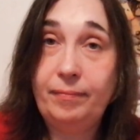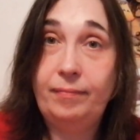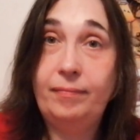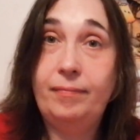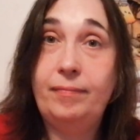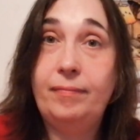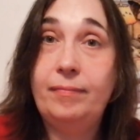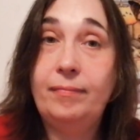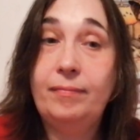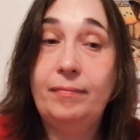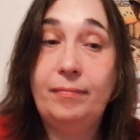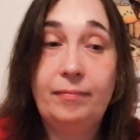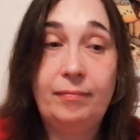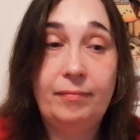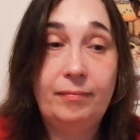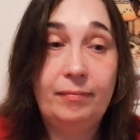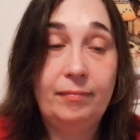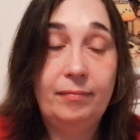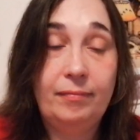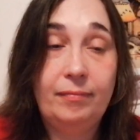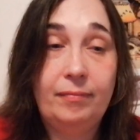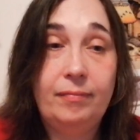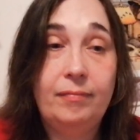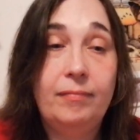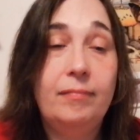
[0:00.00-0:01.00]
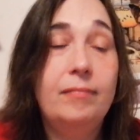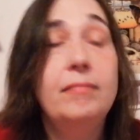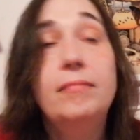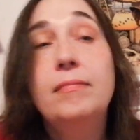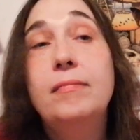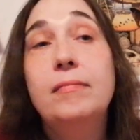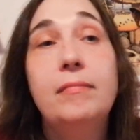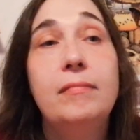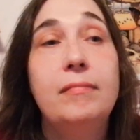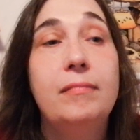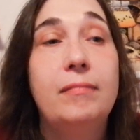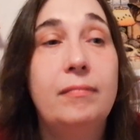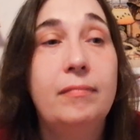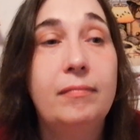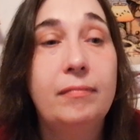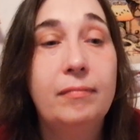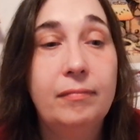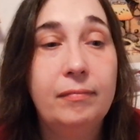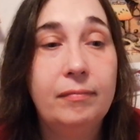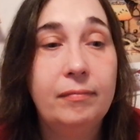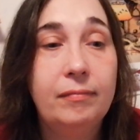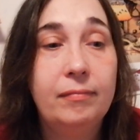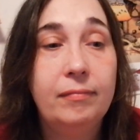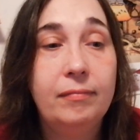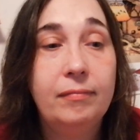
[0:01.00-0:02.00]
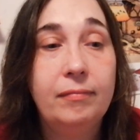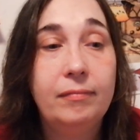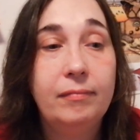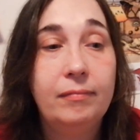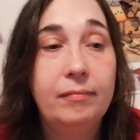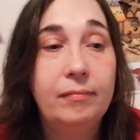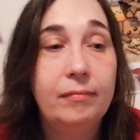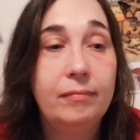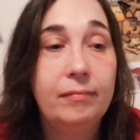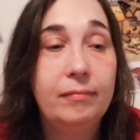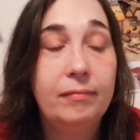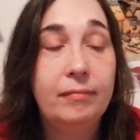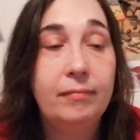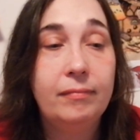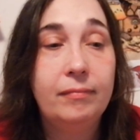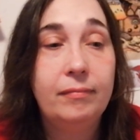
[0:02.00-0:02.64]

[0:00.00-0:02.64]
No one is speaking in this clip.